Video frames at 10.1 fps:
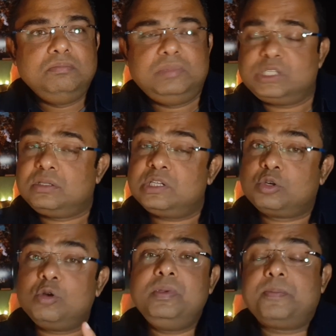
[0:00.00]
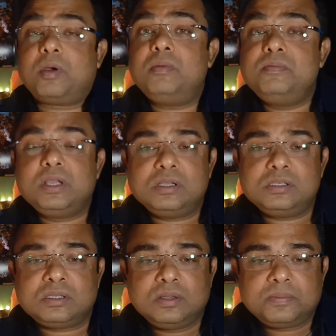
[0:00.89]
this could be a problem
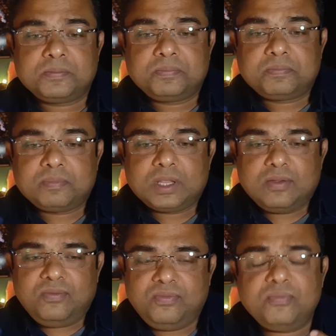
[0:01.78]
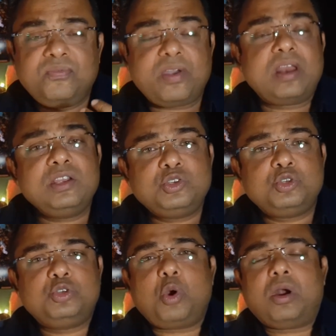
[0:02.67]
because very
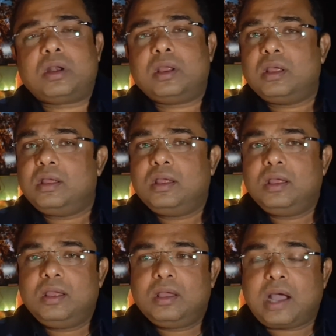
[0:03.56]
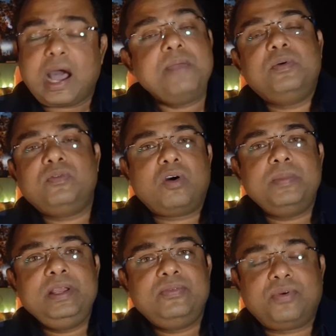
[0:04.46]
short,
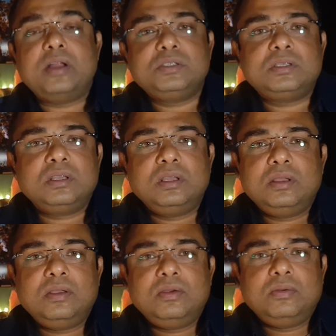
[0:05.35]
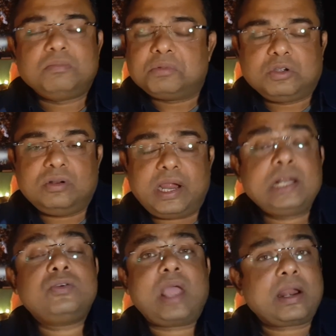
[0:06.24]
high-performing funds could
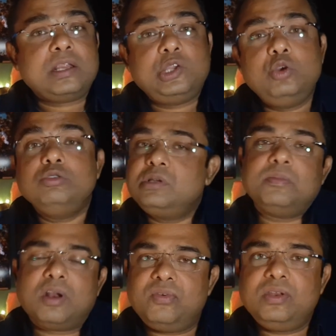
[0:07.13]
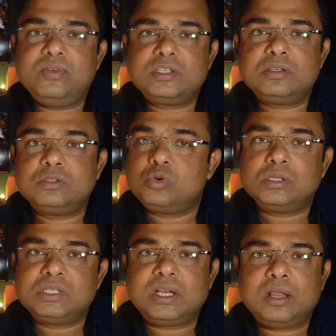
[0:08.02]
attract huge number of investors
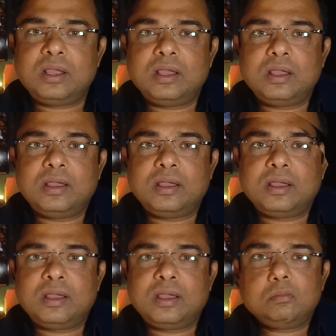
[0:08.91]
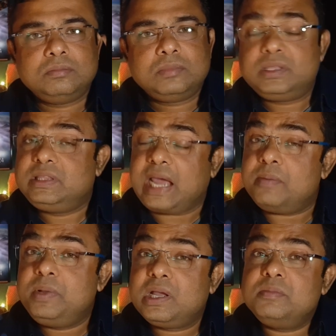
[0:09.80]
towards it.
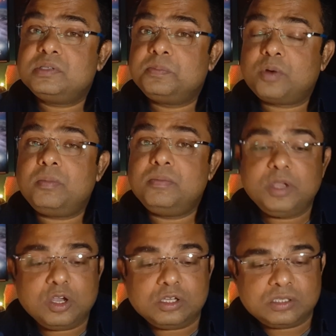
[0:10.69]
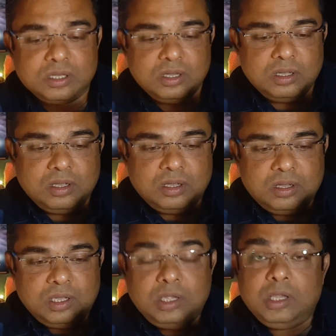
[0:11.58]
That becomes a problem because
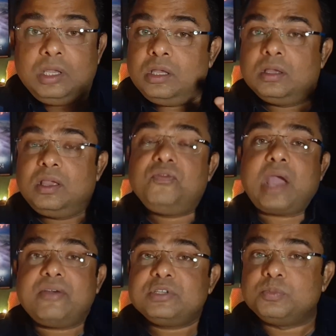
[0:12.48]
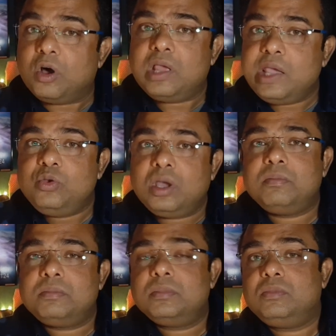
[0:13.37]
if you have a small
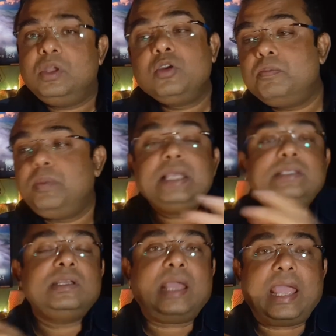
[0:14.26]
AUM, you can place it